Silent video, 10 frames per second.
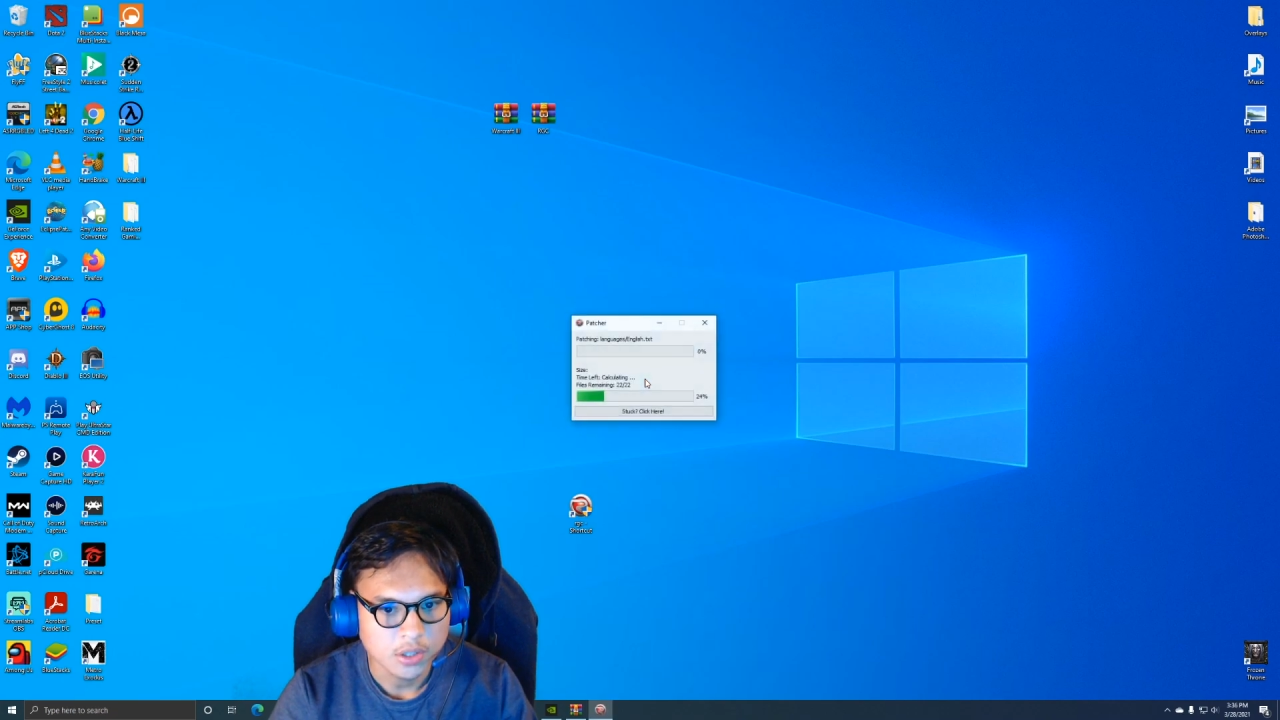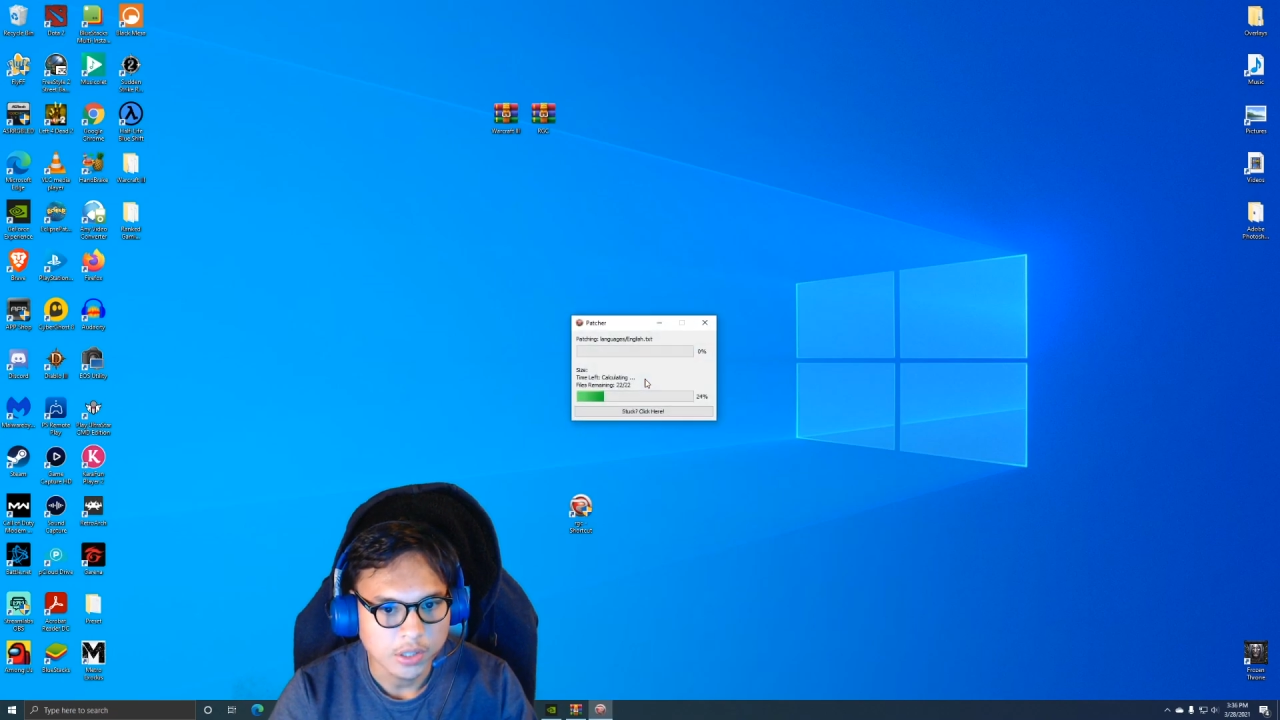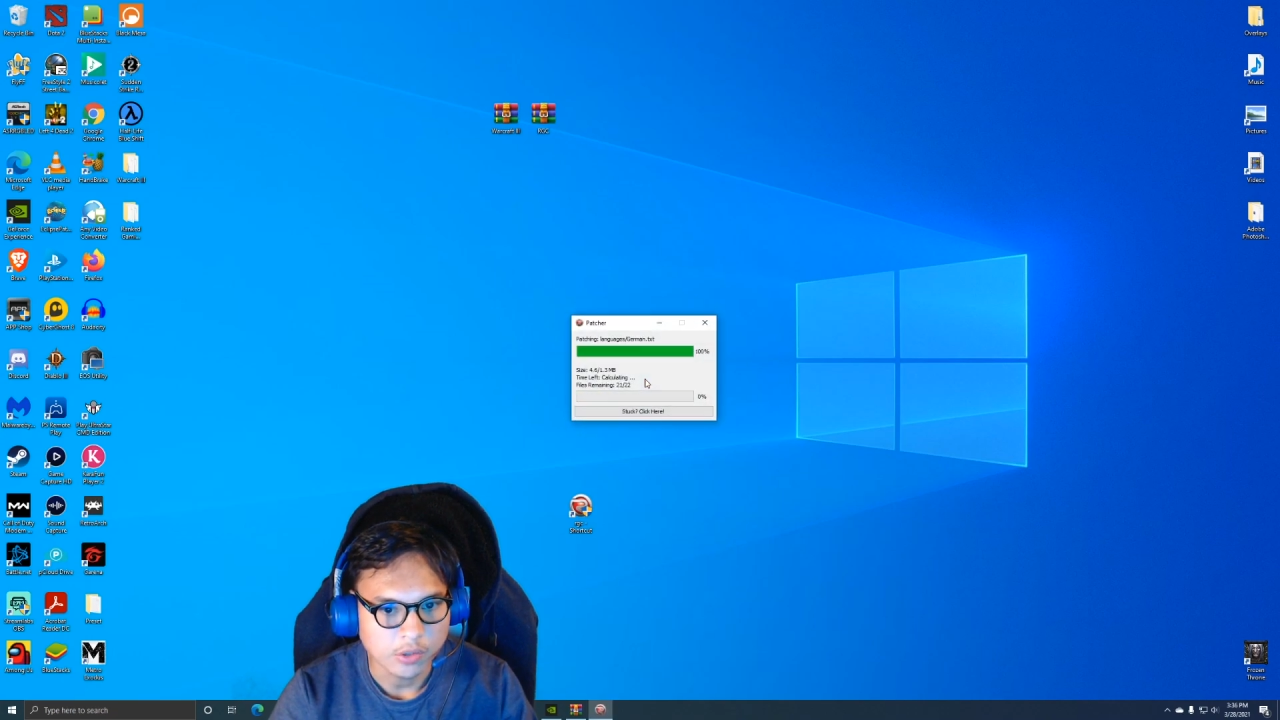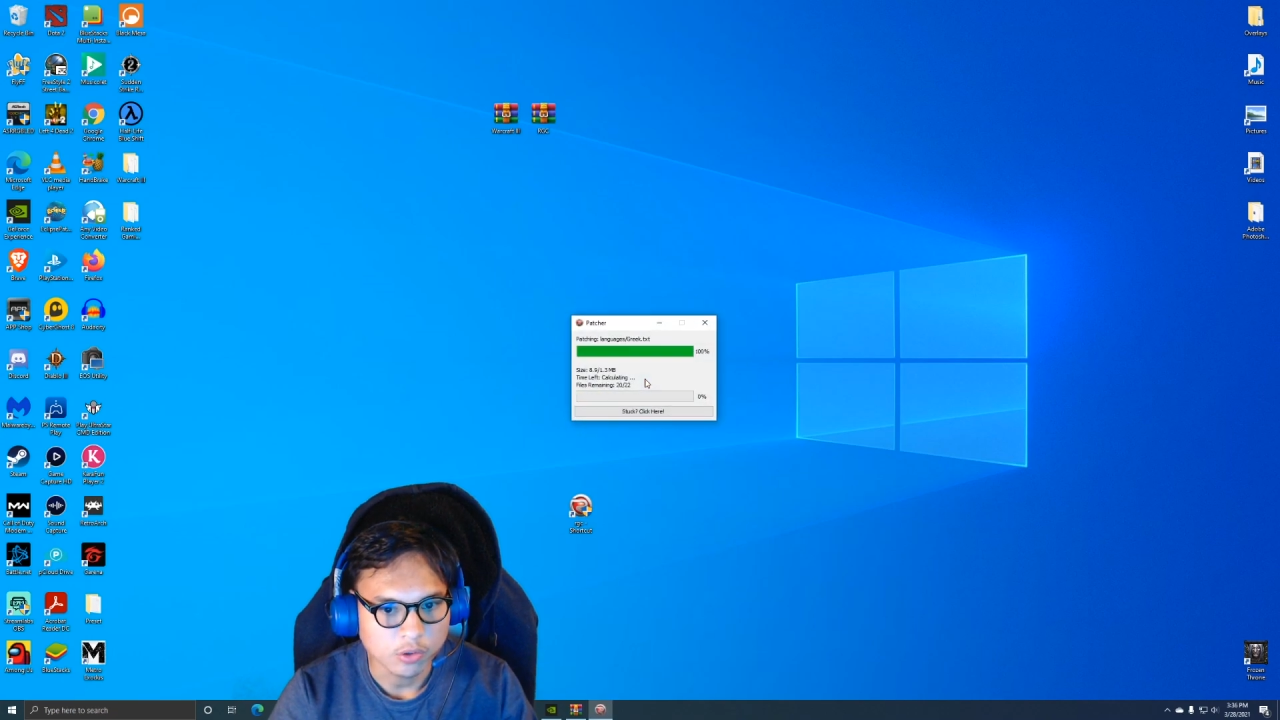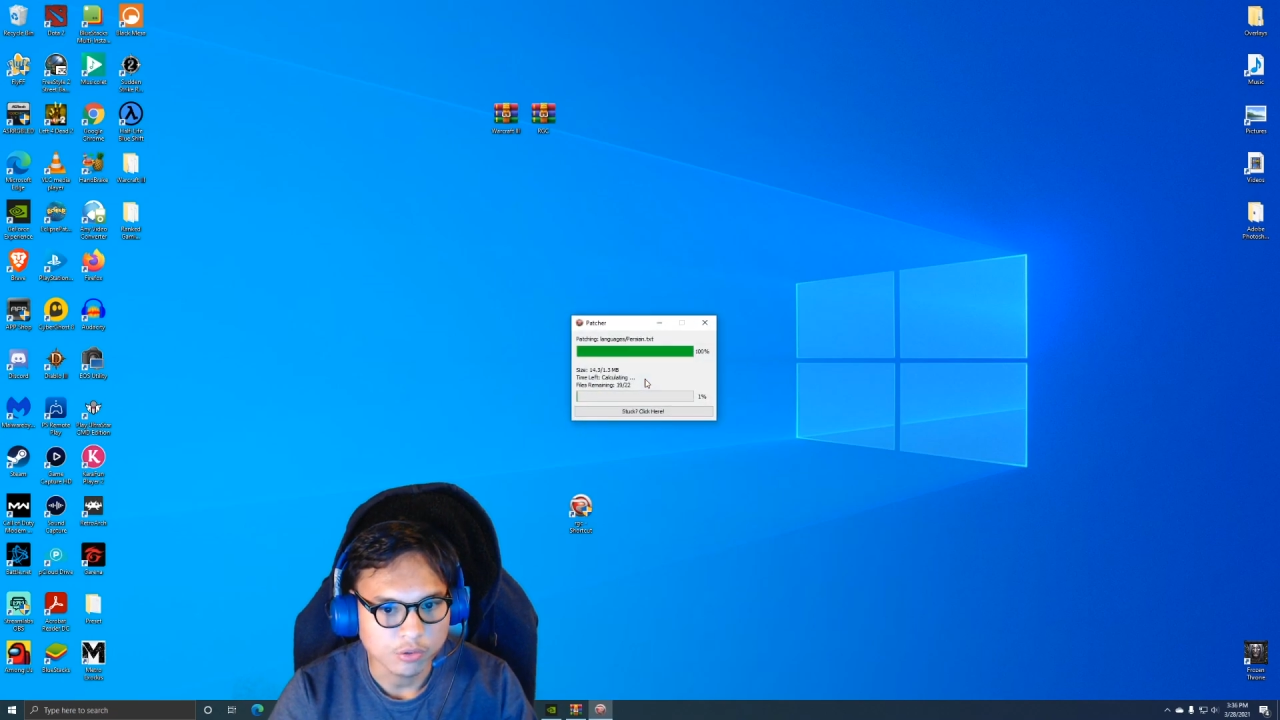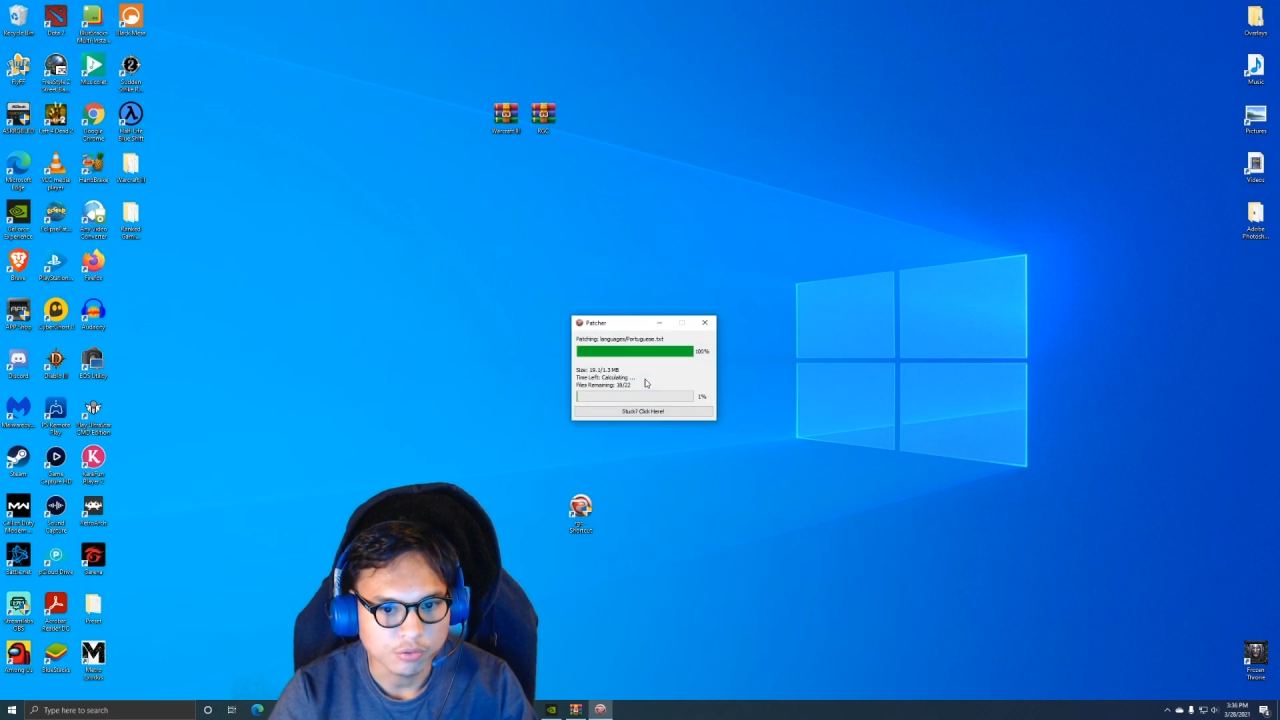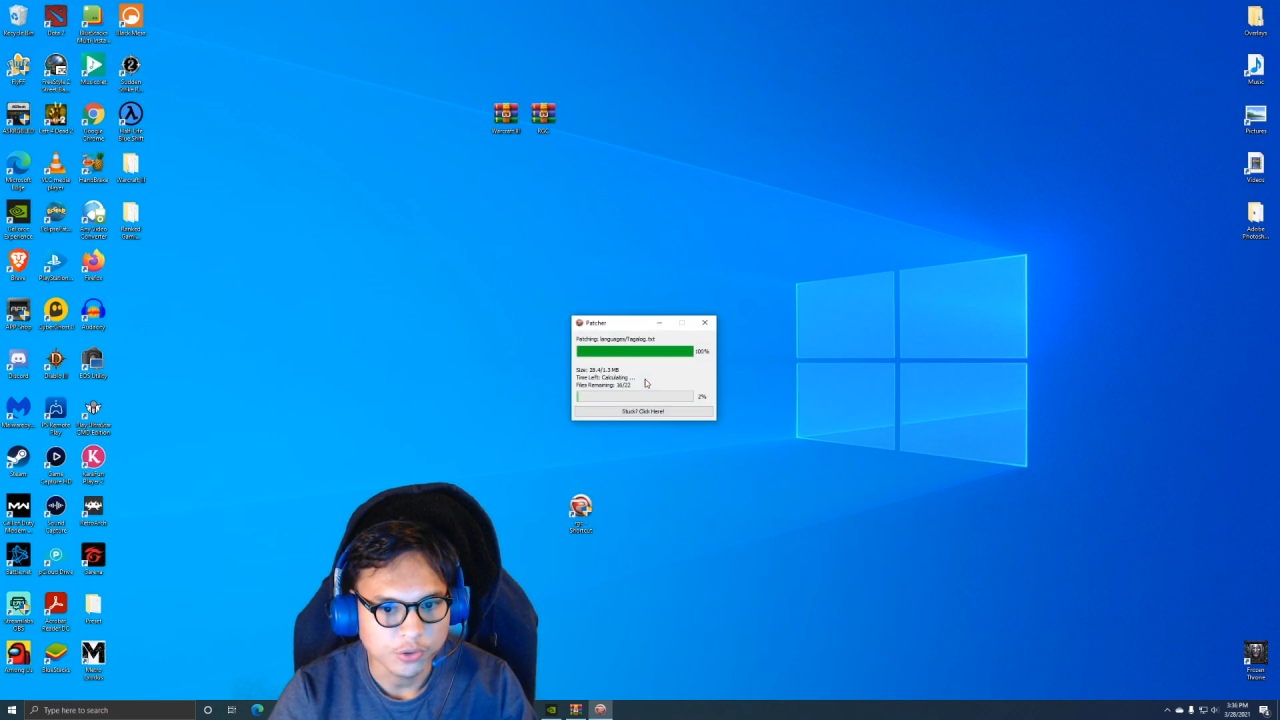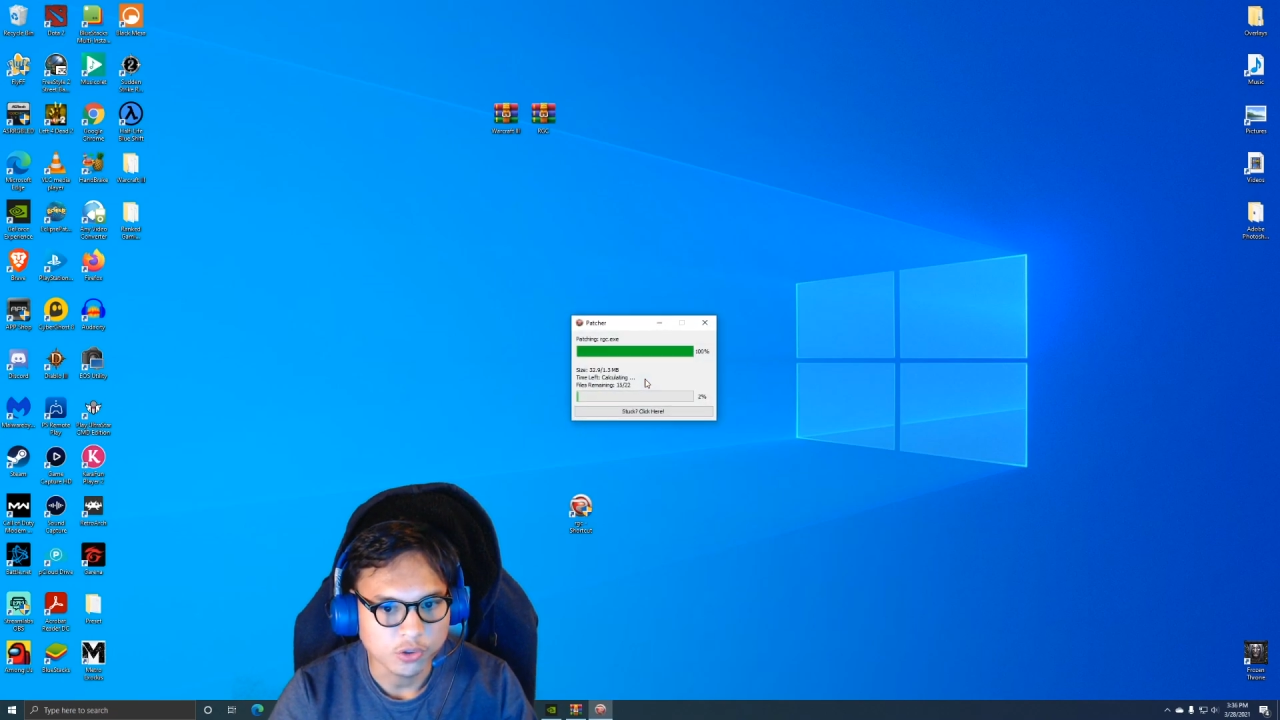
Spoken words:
in order for you